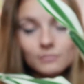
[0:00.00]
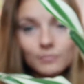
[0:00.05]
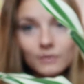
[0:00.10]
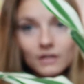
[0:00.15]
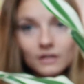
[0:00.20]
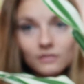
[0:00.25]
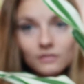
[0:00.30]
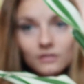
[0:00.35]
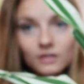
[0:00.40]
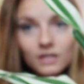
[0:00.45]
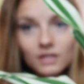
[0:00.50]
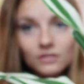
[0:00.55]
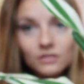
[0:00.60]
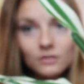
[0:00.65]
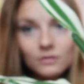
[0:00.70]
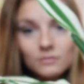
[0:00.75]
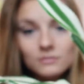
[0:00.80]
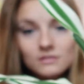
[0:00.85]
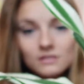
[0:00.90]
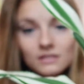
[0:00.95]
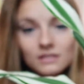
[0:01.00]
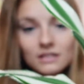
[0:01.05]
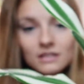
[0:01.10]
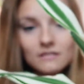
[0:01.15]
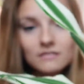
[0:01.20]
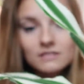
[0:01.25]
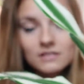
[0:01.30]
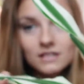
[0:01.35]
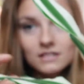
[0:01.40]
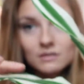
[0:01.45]
but look at those
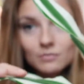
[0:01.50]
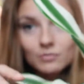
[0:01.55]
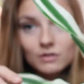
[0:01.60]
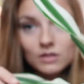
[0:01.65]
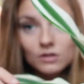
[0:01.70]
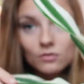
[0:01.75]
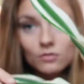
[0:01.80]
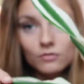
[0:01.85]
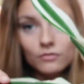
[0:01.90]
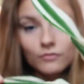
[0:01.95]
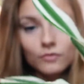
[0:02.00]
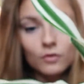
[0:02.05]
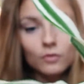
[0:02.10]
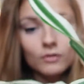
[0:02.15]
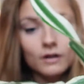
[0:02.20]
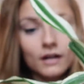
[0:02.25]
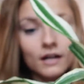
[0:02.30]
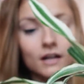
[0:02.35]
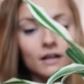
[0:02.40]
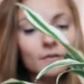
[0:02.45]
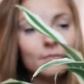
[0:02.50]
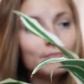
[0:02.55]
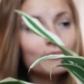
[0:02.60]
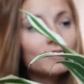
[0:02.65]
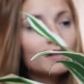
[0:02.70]
leaves. It's beautiful, right?